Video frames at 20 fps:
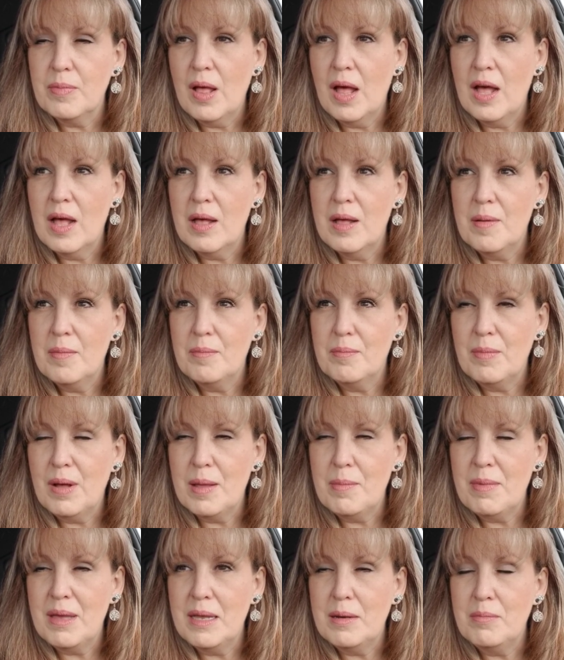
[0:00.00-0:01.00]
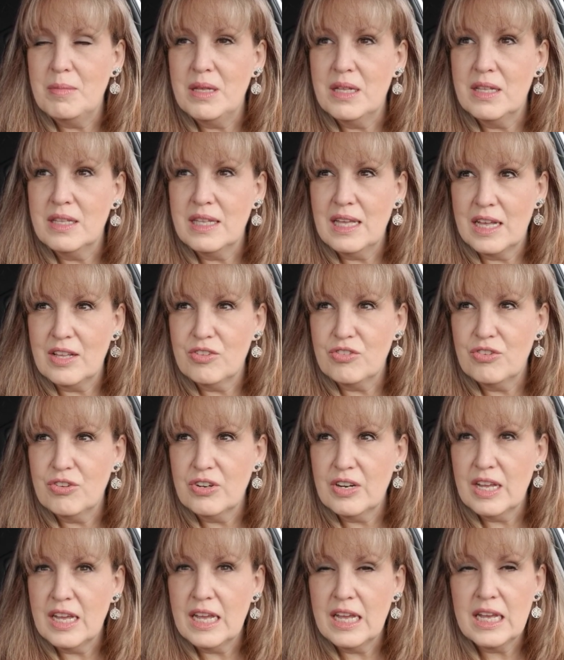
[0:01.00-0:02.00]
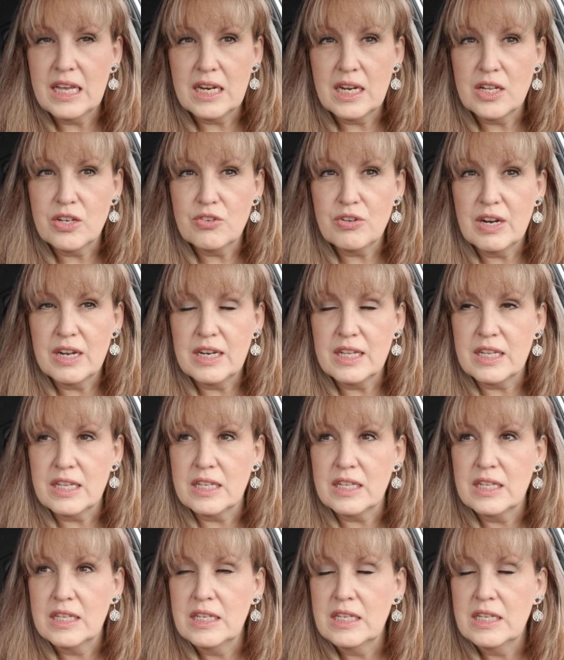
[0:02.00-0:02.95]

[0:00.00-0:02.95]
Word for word: um, my main meal yesterday and I'll try to